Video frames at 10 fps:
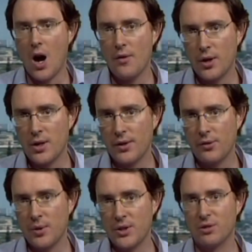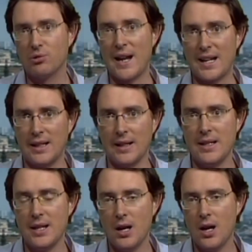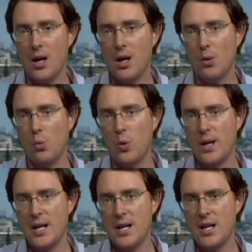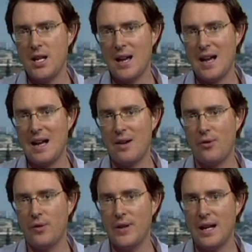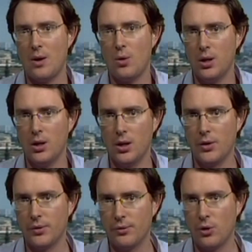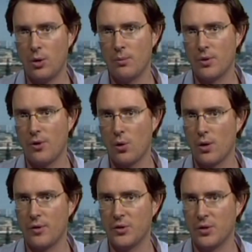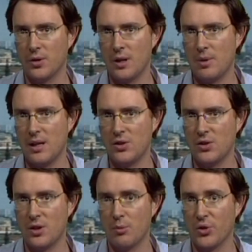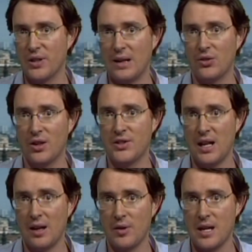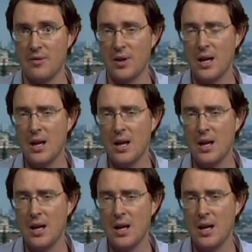I've heard nothing from her directly. We have now heard from the Foreign Office that they believe she's in the prison outside Tel Aviv.